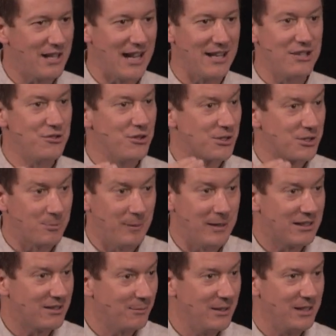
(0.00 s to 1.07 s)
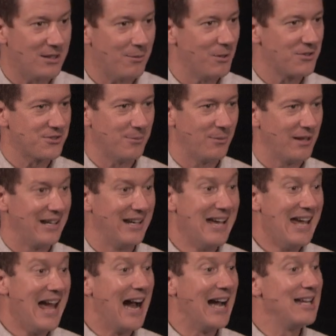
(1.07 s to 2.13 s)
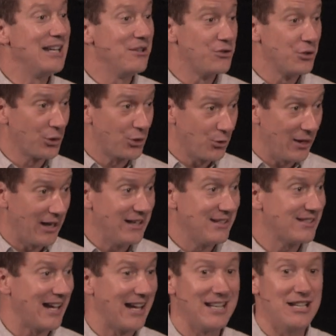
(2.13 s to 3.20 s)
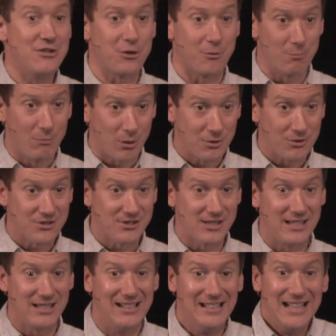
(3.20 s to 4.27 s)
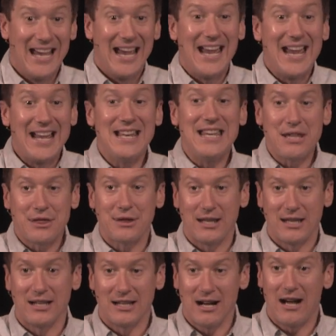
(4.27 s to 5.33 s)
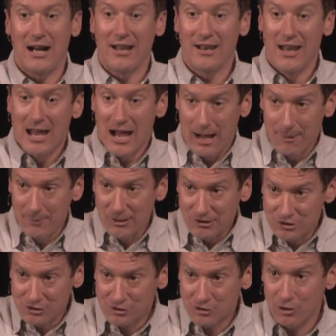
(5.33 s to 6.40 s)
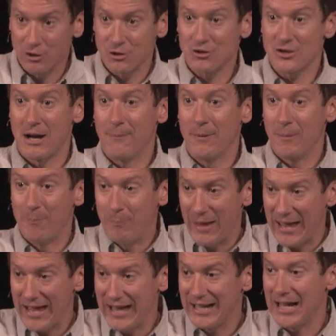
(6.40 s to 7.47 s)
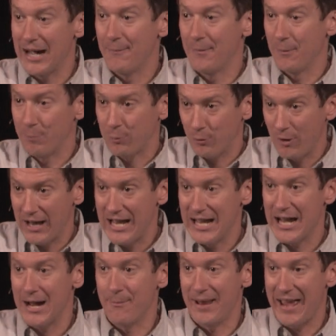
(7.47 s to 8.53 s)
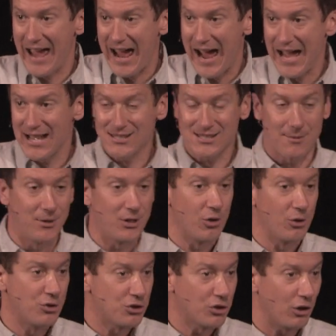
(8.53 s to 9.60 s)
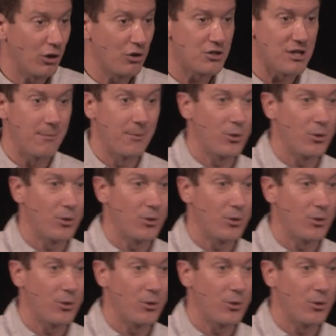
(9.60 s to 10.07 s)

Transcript: I need you to speak to me. Come on, somebody. I need your grace. I need your mercy. Anything, God. I'm going to search. I'm going to beg. I'm going to pray. I'm going to ask. I'm going to go to church. I'm going